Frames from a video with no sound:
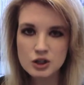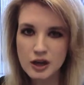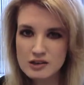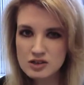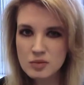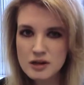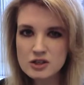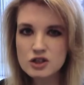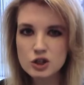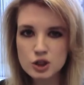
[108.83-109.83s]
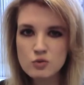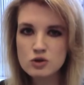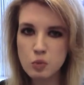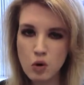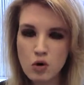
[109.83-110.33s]
that still means she
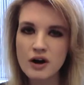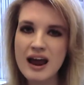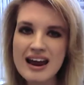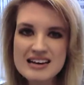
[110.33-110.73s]
was born